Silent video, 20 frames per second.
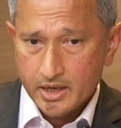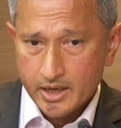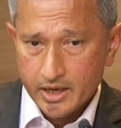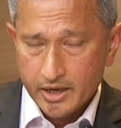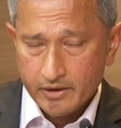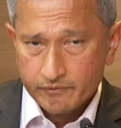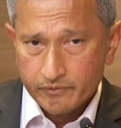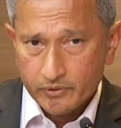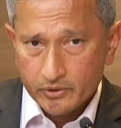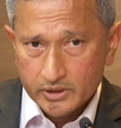
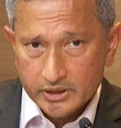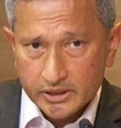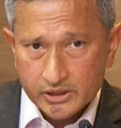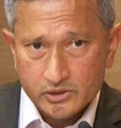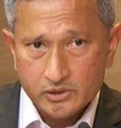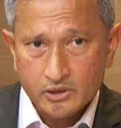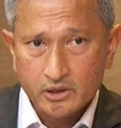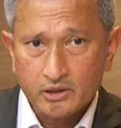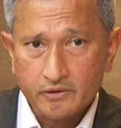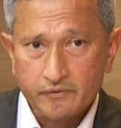And for these
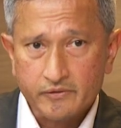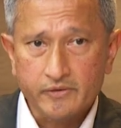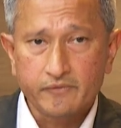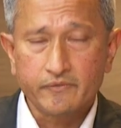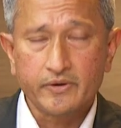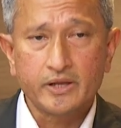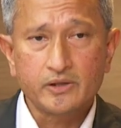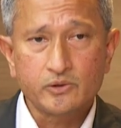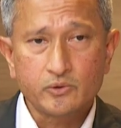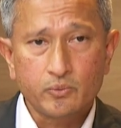sort of
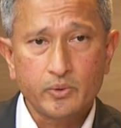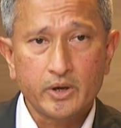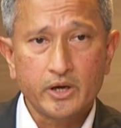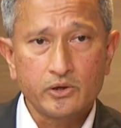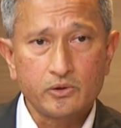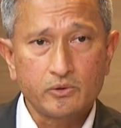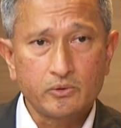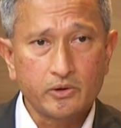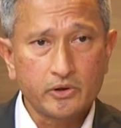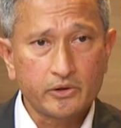events where
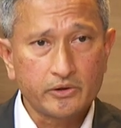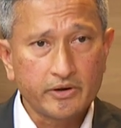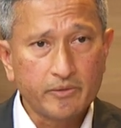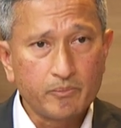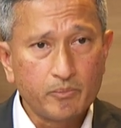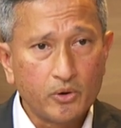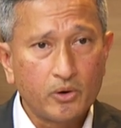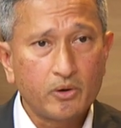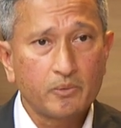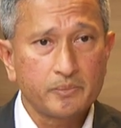you're going to have
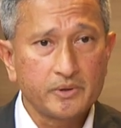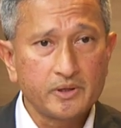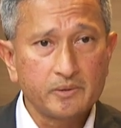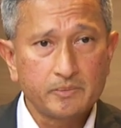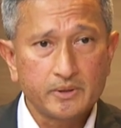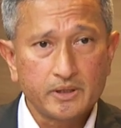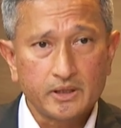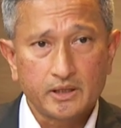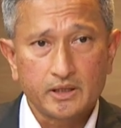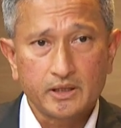more
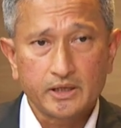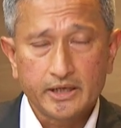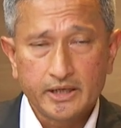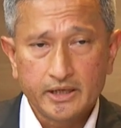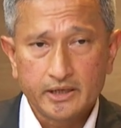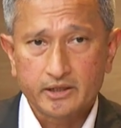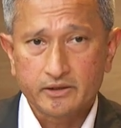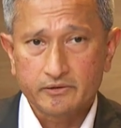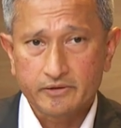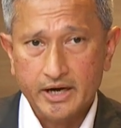people
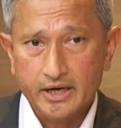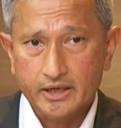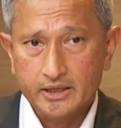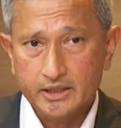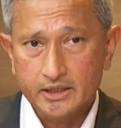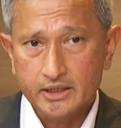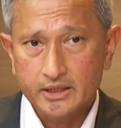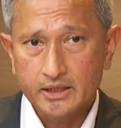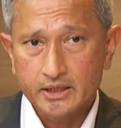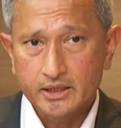
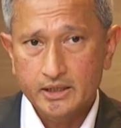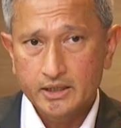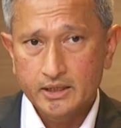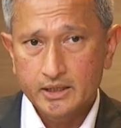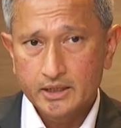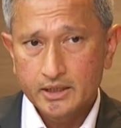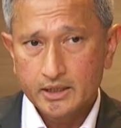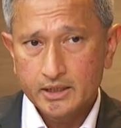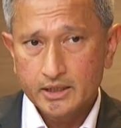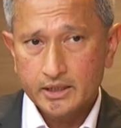interacting,
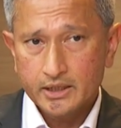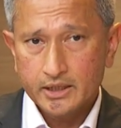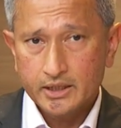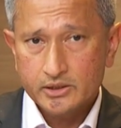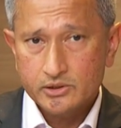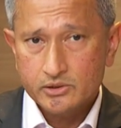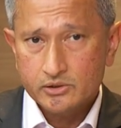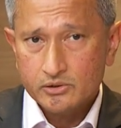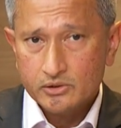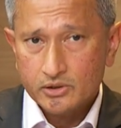
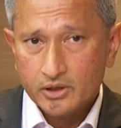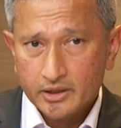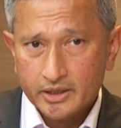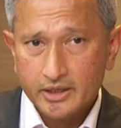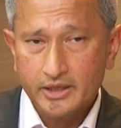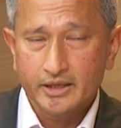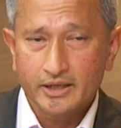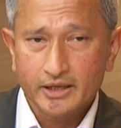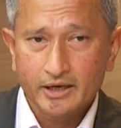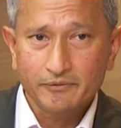it's not
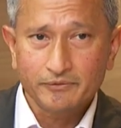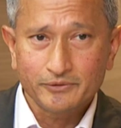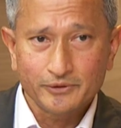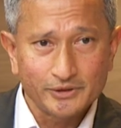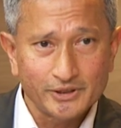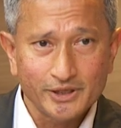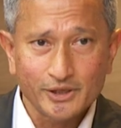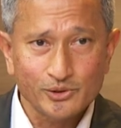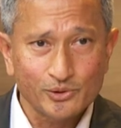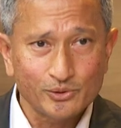enough to
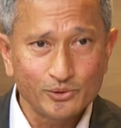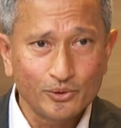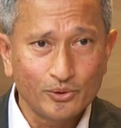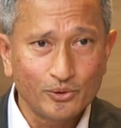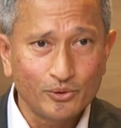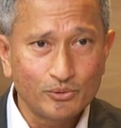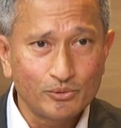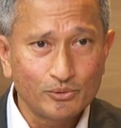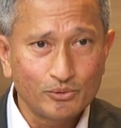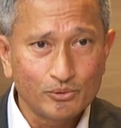just
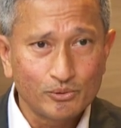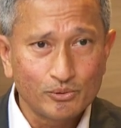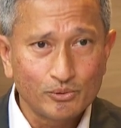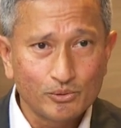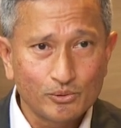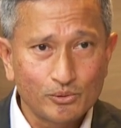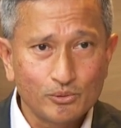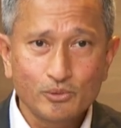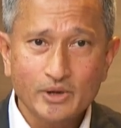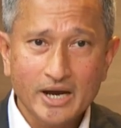know
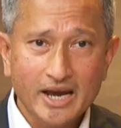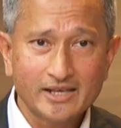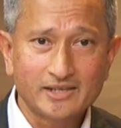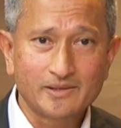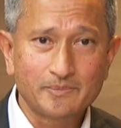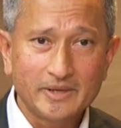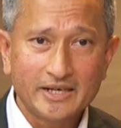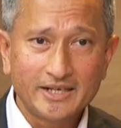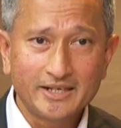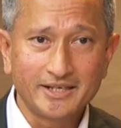who
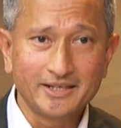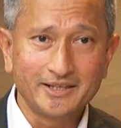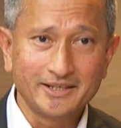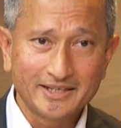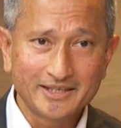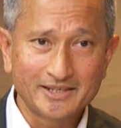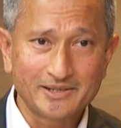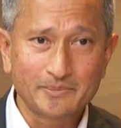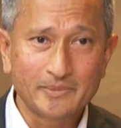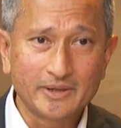has been in
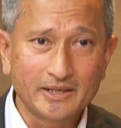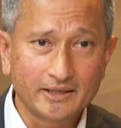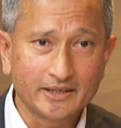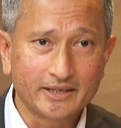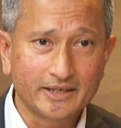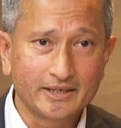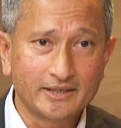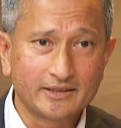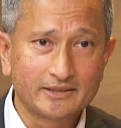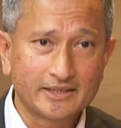this
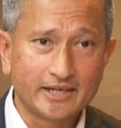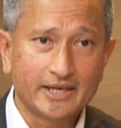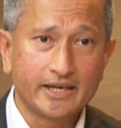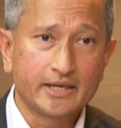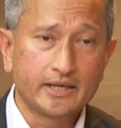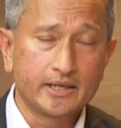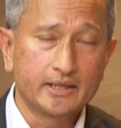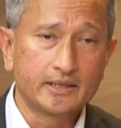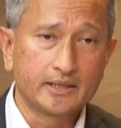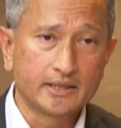building,
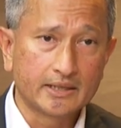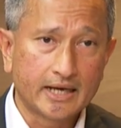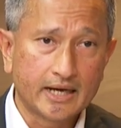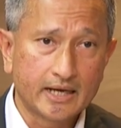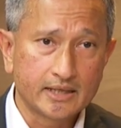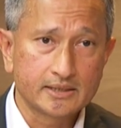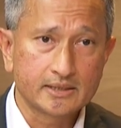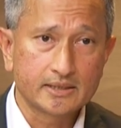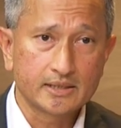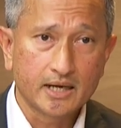say, in the
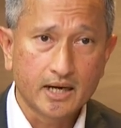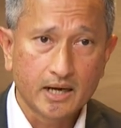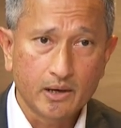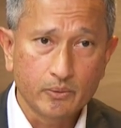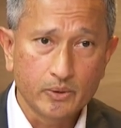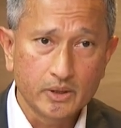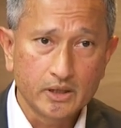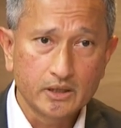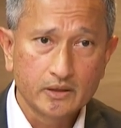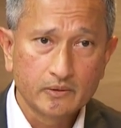last
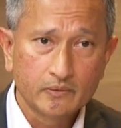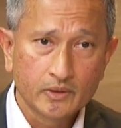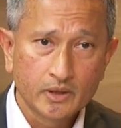hour.